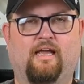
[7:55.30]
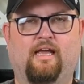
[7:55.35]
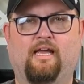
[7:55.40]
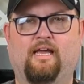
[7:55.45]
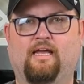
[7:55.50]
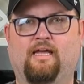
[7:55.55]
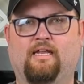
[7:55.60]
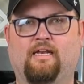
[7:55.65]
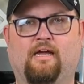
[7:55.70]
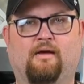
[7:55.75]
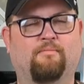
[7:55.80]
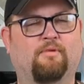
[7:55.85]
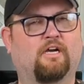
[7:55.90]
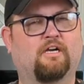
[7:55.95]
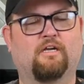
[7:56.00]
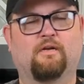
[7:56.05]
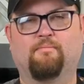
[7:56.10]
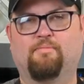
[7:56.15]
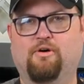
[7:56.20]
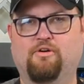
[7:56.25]
And I'm
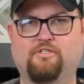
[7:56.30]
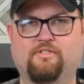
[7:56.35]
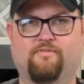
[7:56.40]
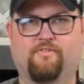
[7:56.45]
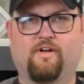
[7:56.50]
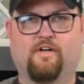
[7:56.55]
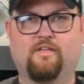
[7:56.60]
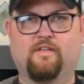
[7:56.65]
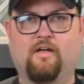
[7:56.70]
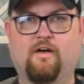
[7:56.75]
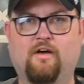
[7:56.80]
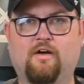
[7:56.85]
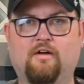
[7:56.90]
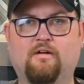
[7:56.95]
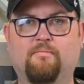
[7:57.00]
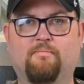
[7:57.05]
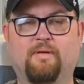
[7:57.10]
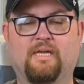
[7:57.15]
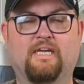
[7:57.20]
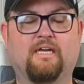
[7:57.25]
not gonna poach it very
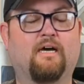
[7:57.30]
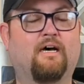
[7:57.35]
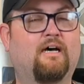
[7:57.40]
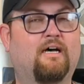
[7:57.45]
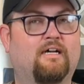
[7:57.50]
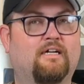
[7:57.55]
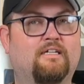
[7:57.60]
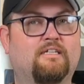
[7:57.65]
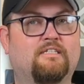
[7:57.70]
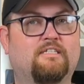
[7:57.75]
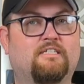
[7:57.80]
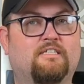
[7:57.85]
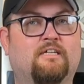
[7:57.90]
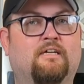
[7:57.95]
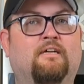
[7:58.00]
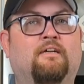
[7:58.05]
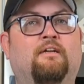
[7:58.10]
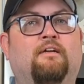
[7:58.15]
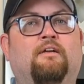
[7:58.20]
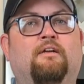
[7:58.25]
long because
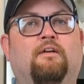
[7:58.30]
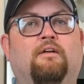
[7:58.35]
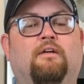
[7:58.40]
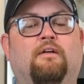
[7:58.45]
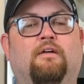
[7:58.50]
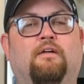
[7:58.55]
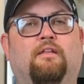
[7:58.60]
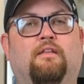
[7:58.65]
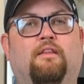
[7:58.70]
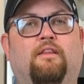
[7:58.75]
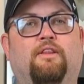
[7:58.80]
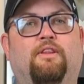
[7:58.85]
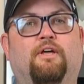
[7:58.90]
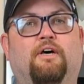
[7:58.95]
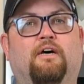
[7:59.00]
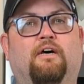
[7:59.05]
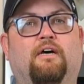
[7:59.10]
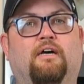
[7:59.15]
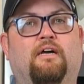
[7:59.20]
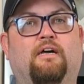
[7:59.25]

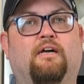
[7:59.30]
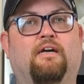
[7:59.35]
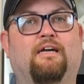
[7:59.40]
the